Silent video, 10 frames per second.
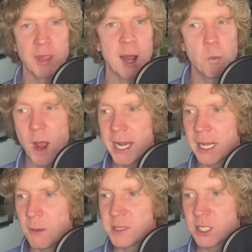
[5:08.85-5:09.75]
And when it
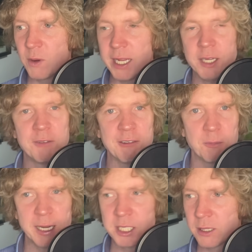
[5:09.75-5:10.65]
comes to it, you've given
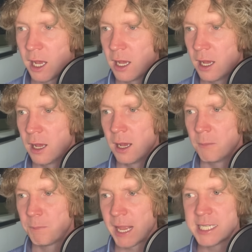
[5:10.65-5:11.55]
me
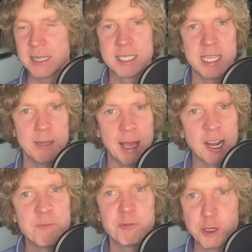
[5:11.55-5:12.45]
a place in the team and
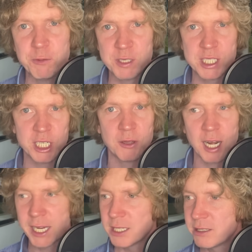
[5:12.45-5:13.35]
I've proven to you that
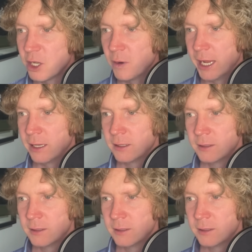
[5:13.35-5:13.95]
I can do it.